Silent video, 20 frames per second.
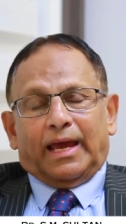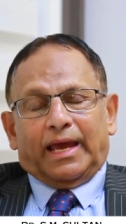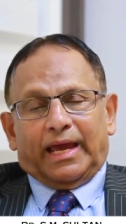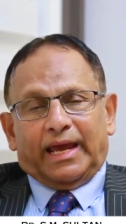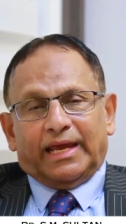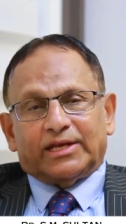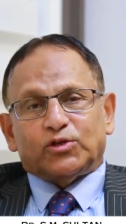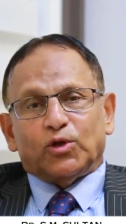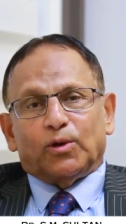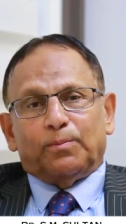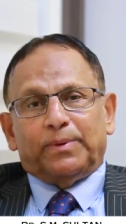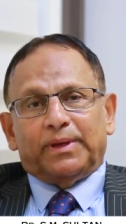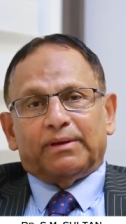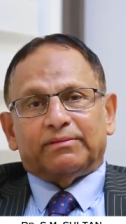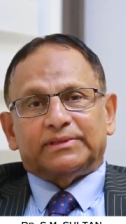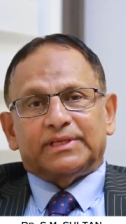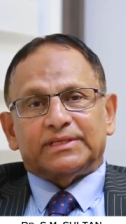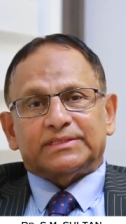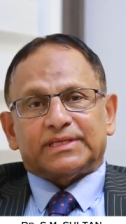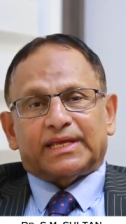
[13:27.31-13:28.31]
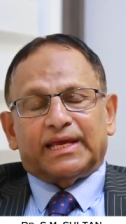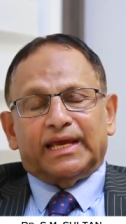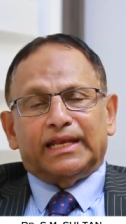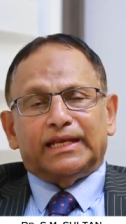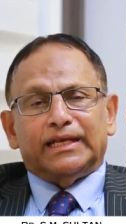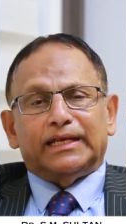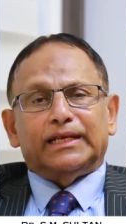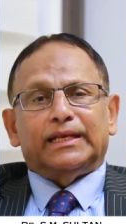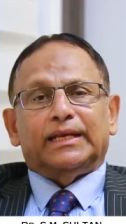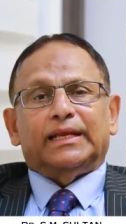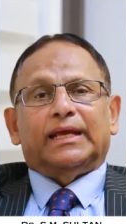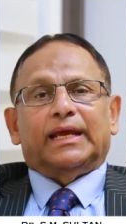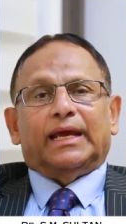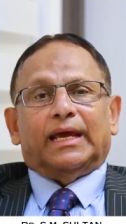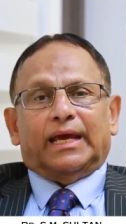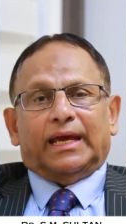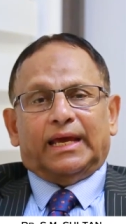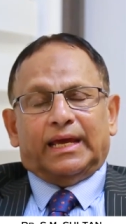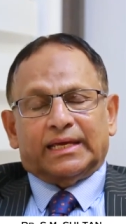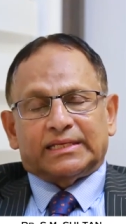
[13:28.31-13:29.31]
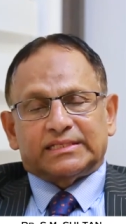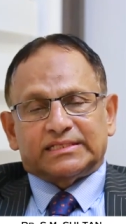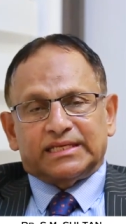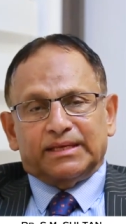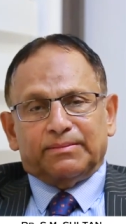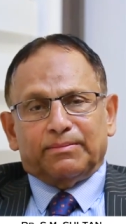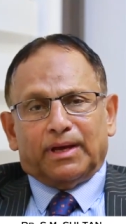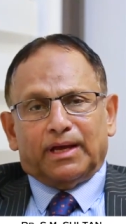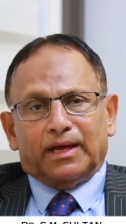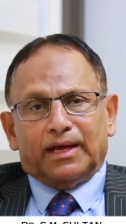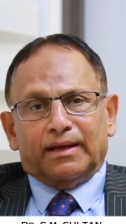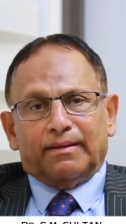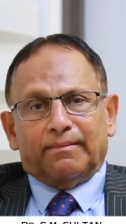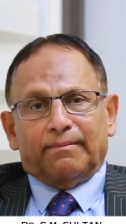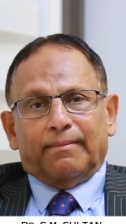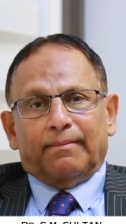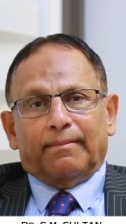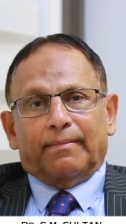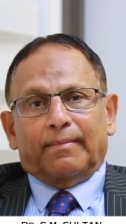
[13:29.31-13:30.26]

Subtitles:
atopy of the skin, eczema,